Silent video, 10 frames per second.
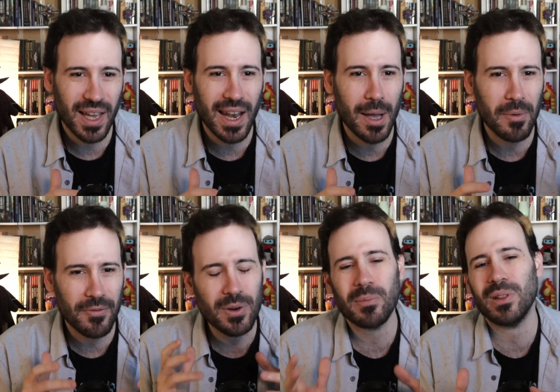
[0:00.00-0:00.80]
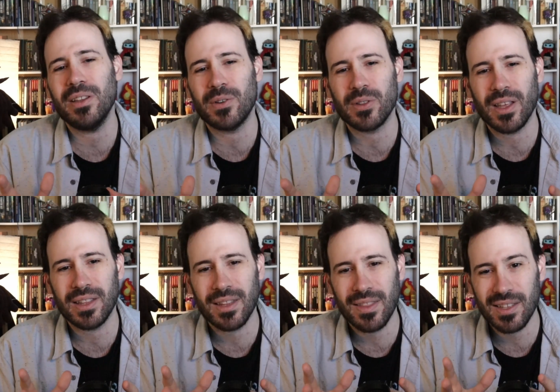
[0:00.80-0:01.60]
and I am a firm believer
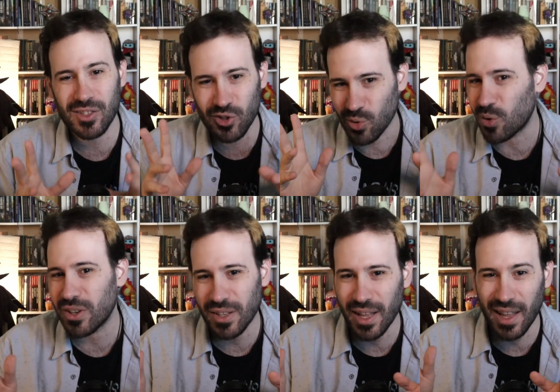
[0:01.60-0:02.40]
that the short